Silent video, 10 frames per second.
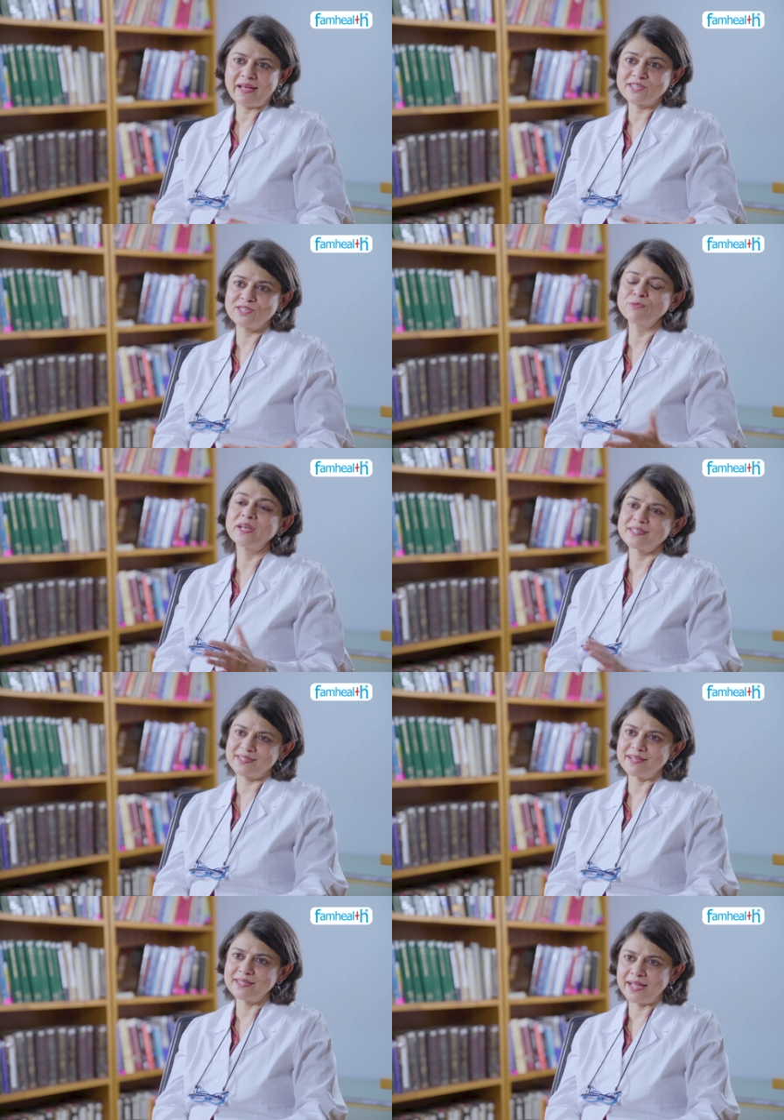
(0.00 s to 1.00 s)
as soon as
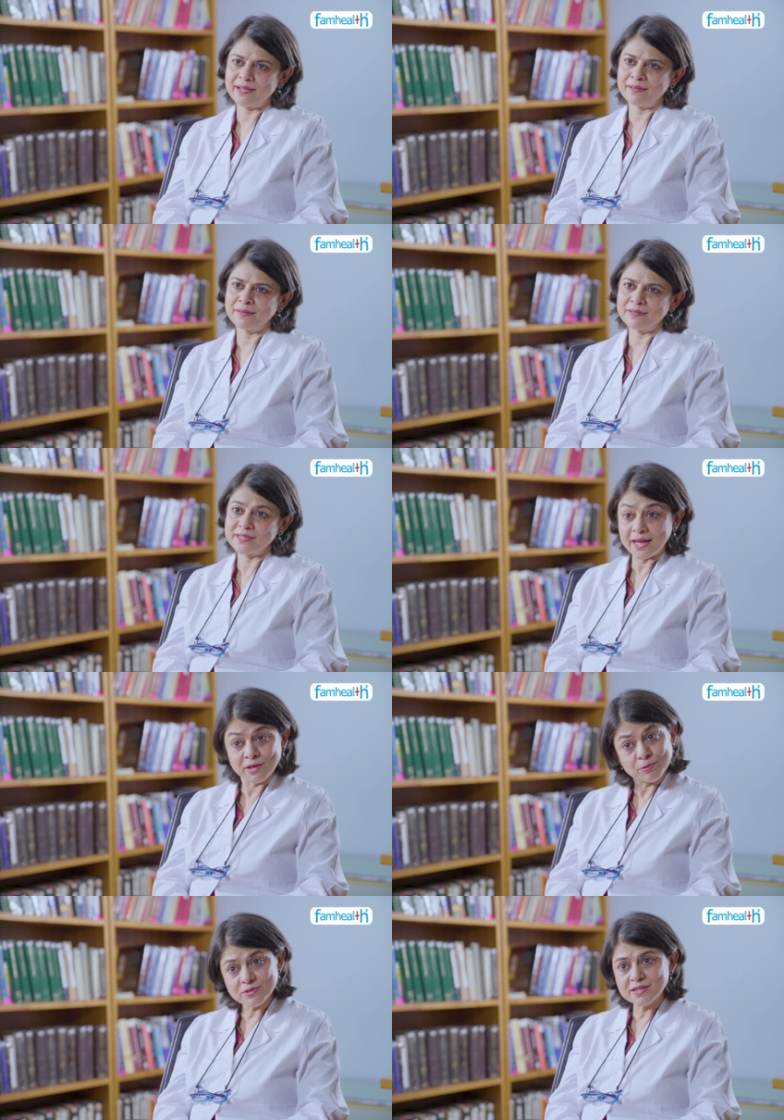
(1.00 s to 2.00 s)
they're di uh,
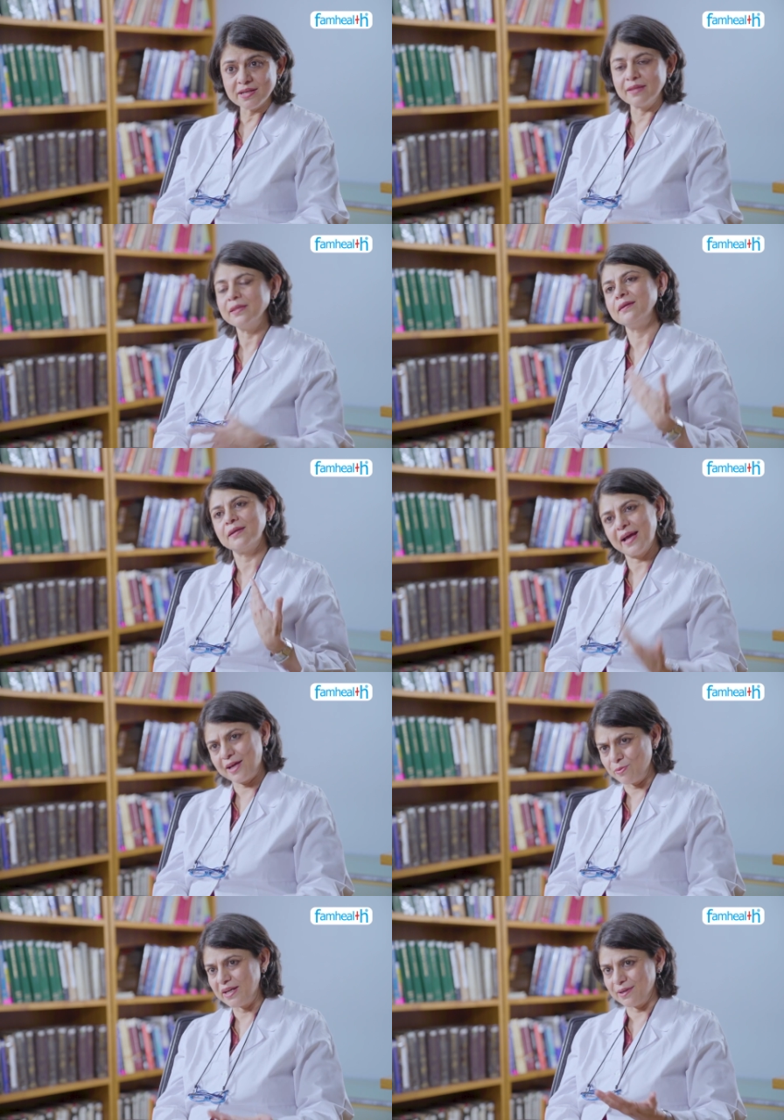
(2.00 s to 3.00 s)
diagnosed and then
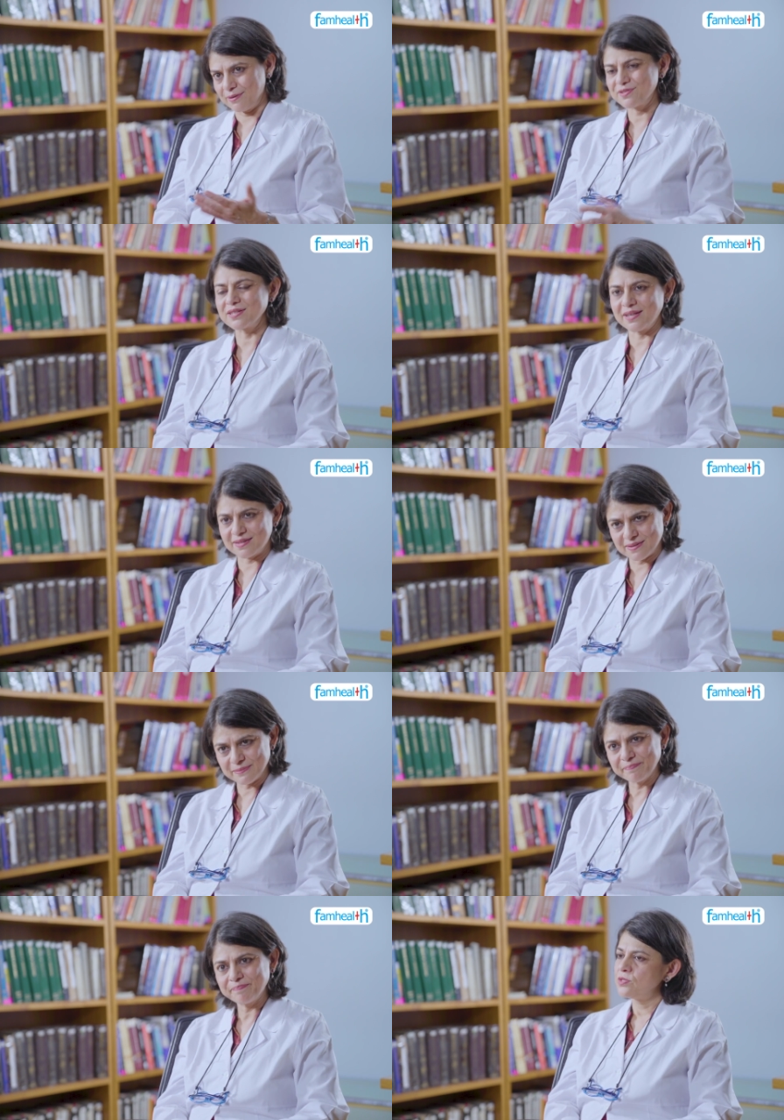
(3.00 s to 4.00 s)
annually after that.
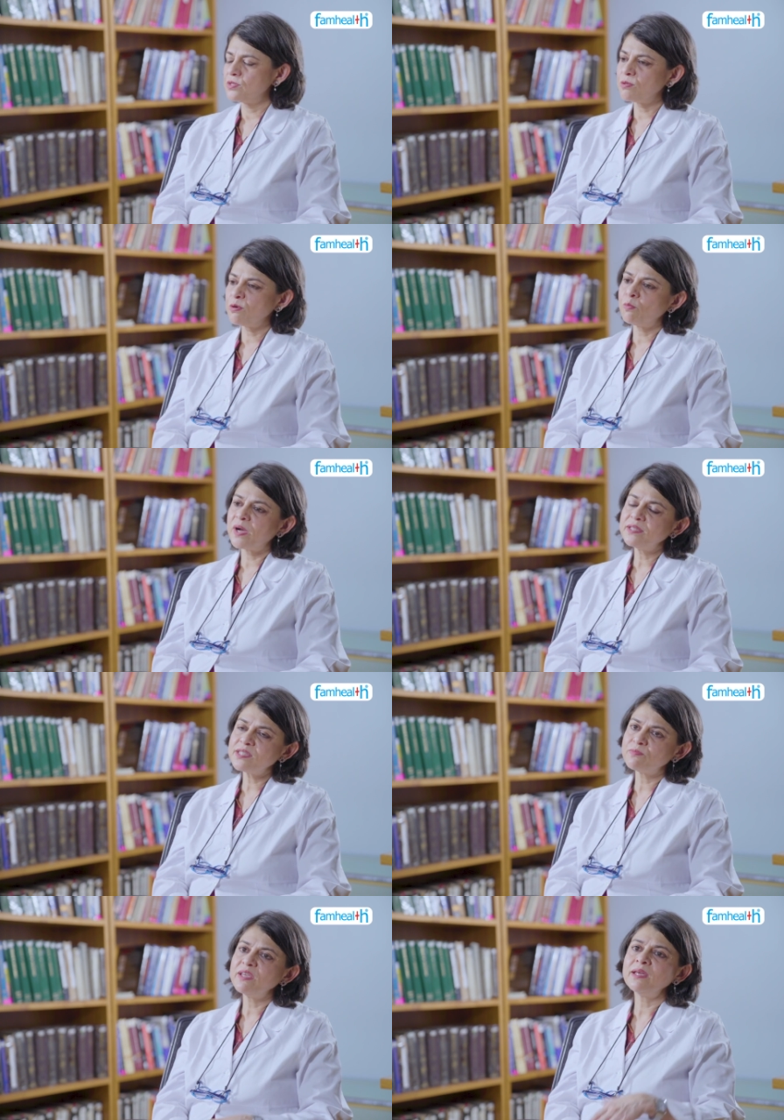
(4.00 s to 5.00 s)
So
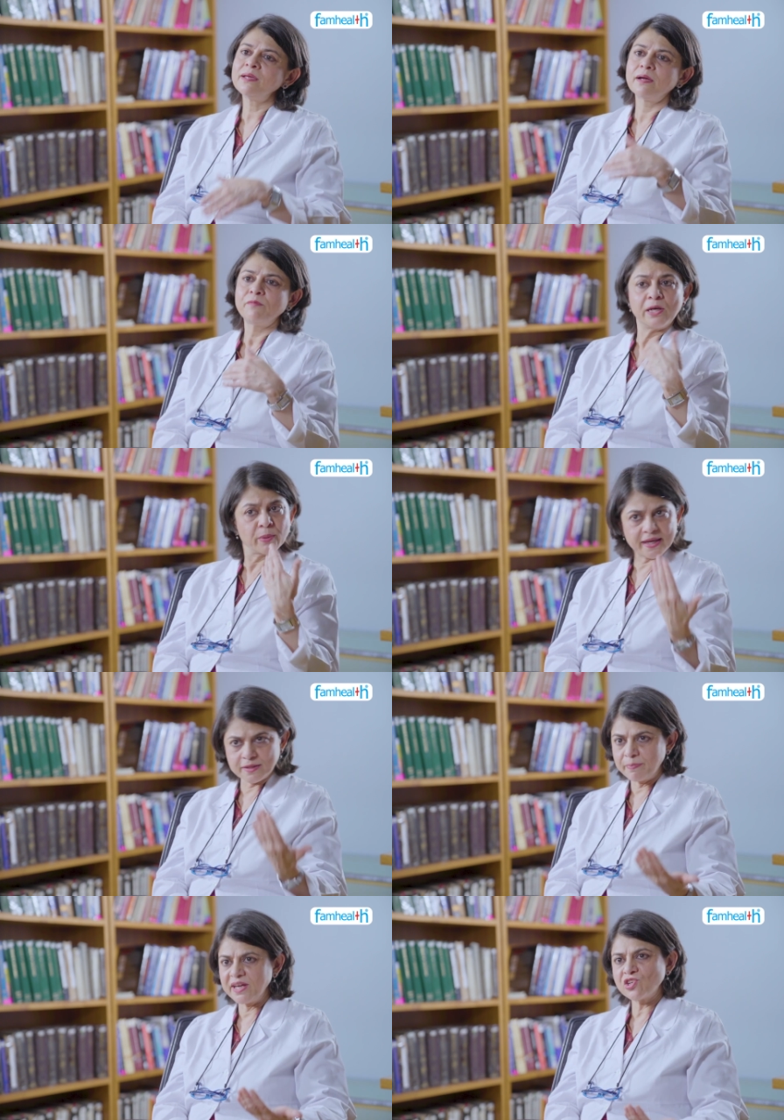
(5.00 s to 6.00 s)
once we, we look
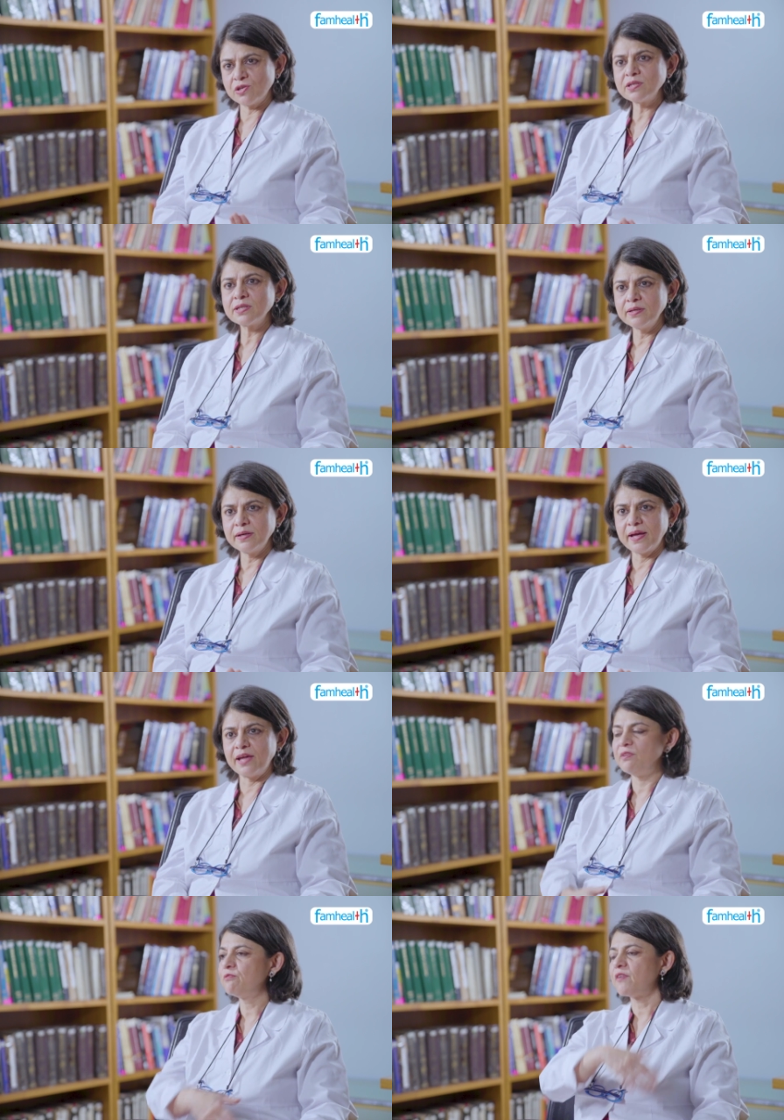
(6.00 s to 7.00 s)
at the patient
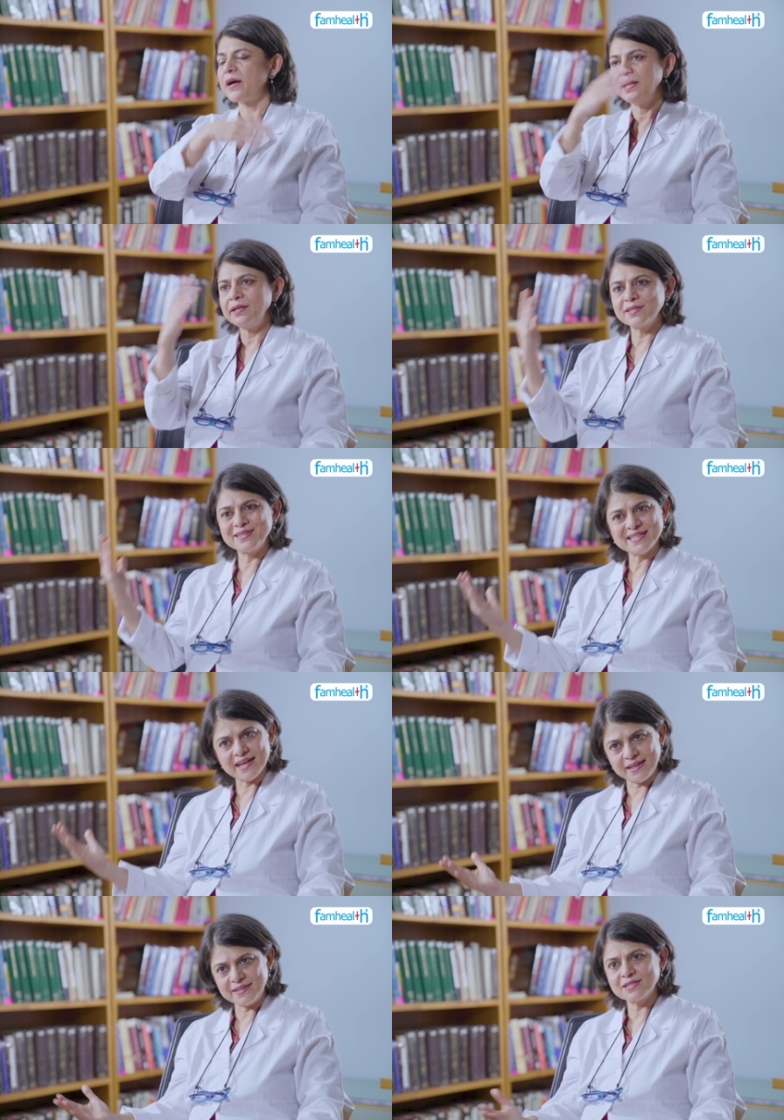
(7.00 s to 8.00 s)
and we find the
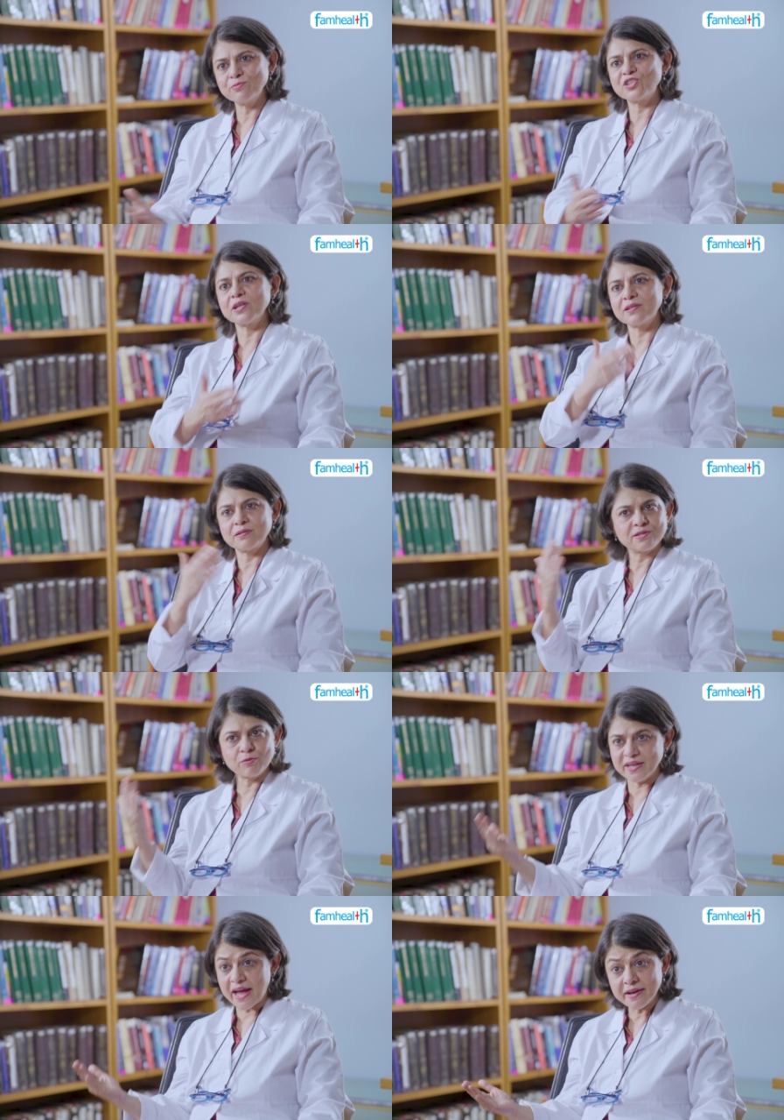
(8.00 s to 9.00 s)
signs which are
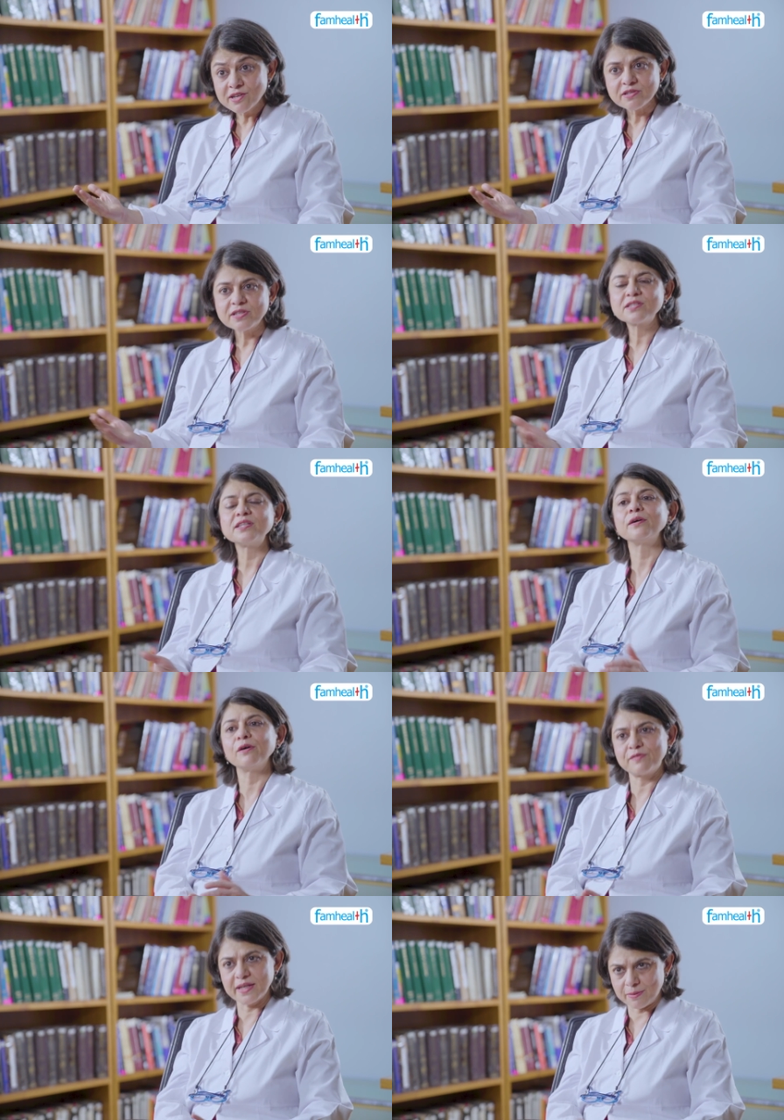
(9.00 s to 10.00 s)
so characteristic
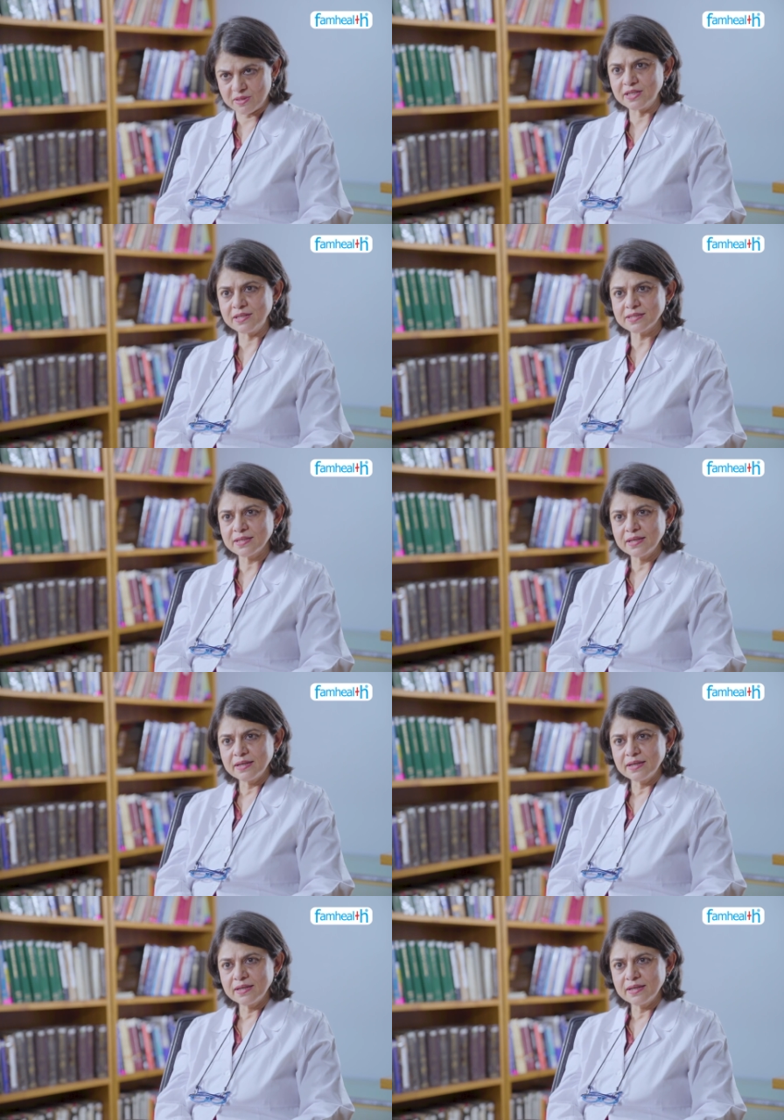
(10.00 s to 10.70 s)
of diabetes,